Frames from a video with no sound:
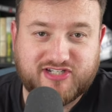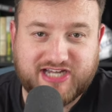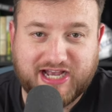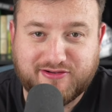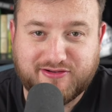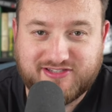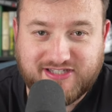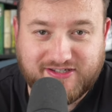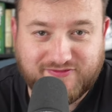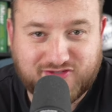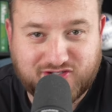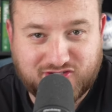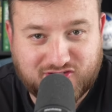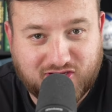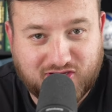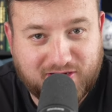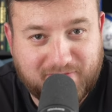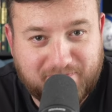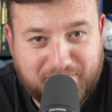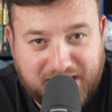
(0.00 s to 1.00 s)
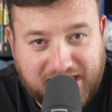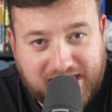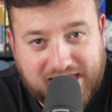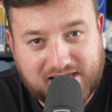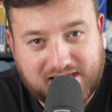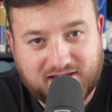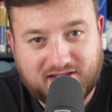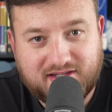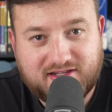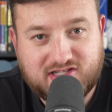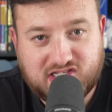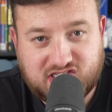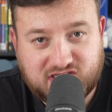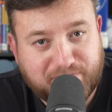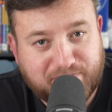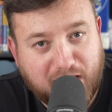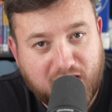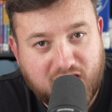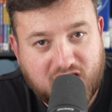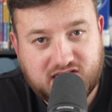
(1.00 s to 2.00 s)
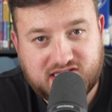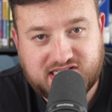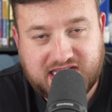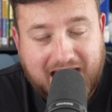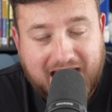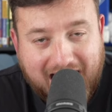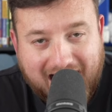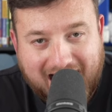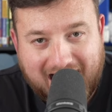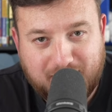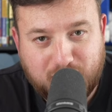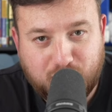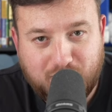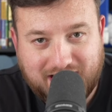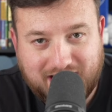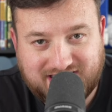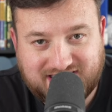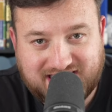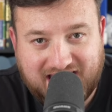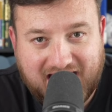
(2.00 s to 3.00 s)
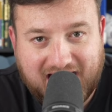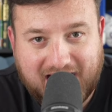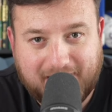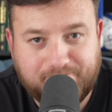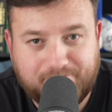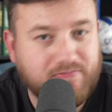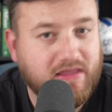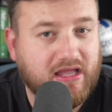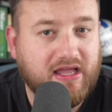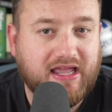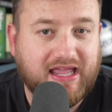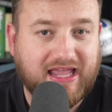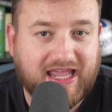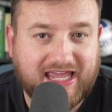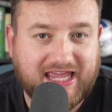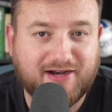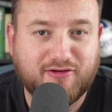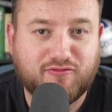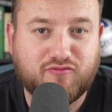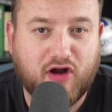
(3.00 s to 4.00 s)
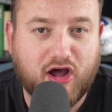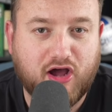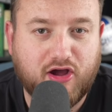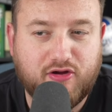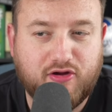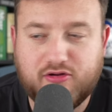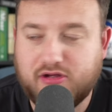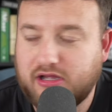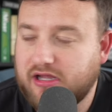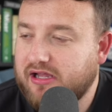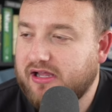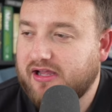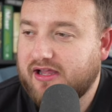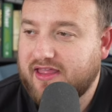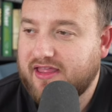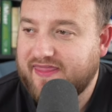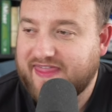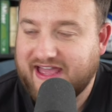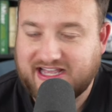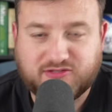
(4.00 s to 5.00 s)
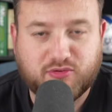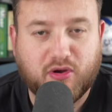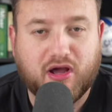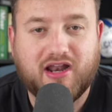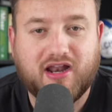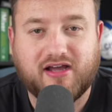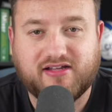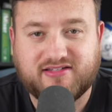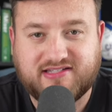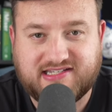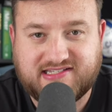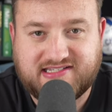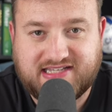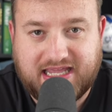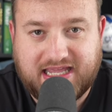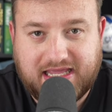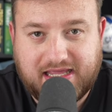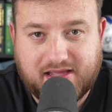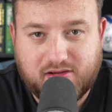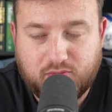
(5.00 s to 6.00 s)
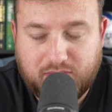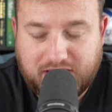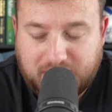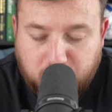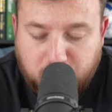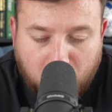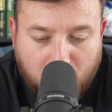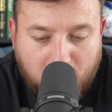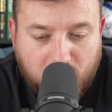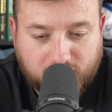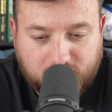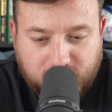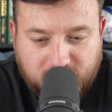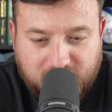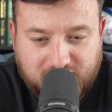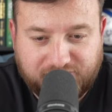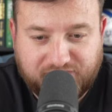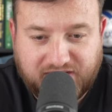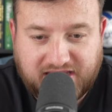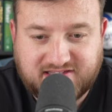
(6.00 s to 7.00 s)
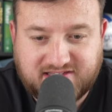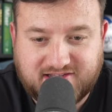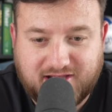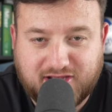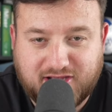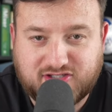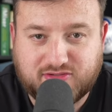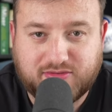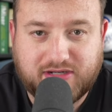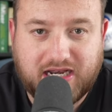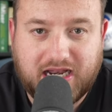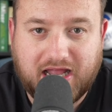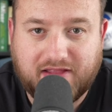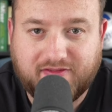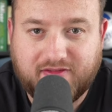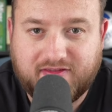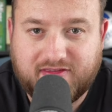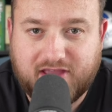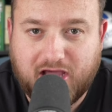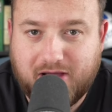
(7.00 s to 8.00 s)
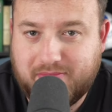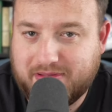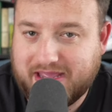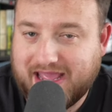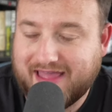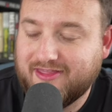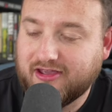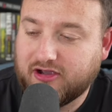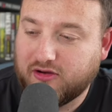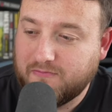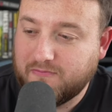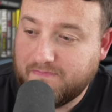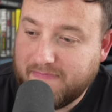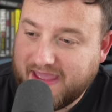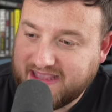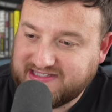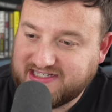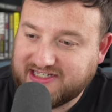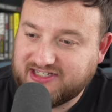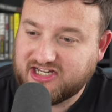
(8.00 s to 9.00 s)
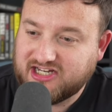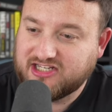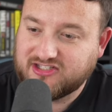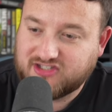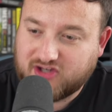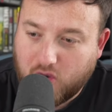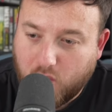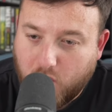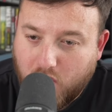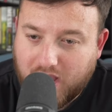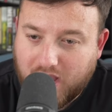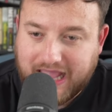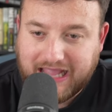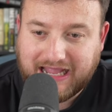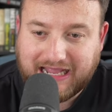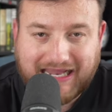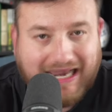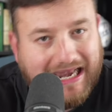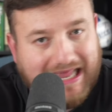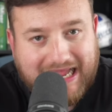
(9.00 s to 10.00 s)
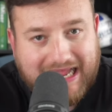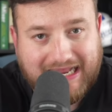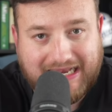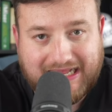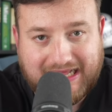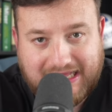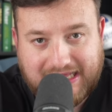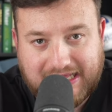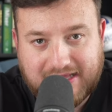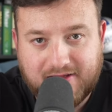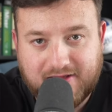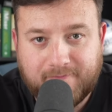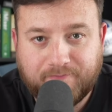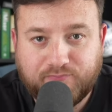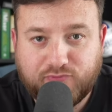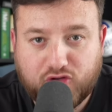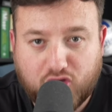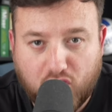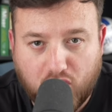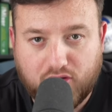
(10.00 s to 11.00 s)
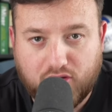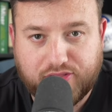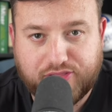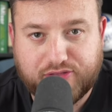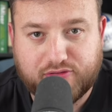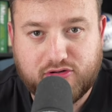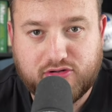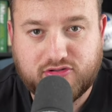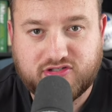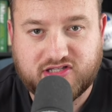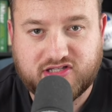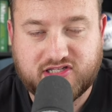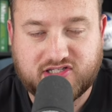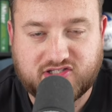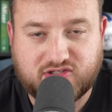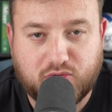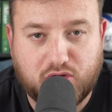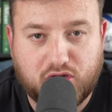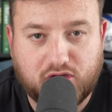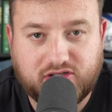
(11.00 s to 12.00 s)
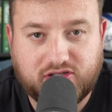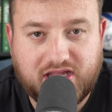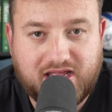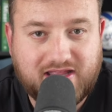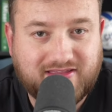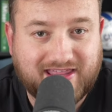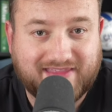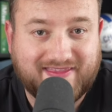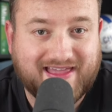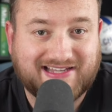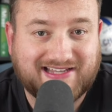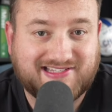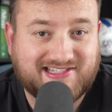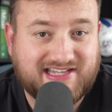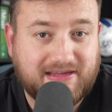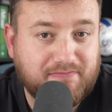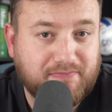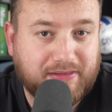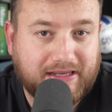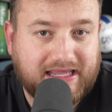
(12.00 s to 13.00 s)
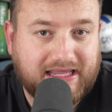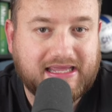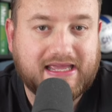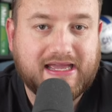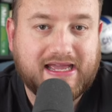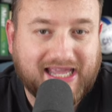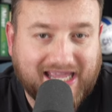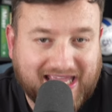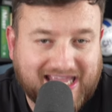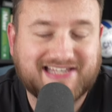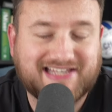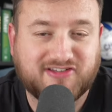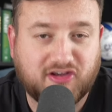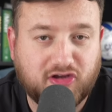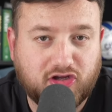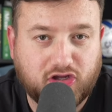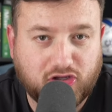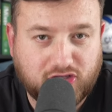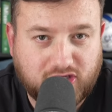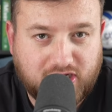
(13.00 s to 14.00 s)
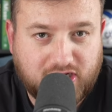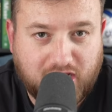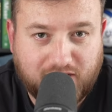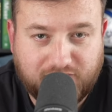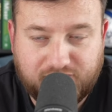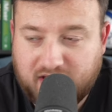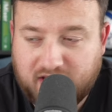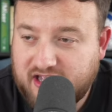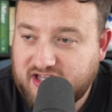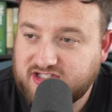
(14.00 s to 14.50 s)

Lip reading: Chelsea have just gone and beat Spurs and West Ham in a row. That's what I like to see. We weren't good enough against Arsenal in the London derby, and the message has quite clearly got through to the squad that that simply isn't good enough.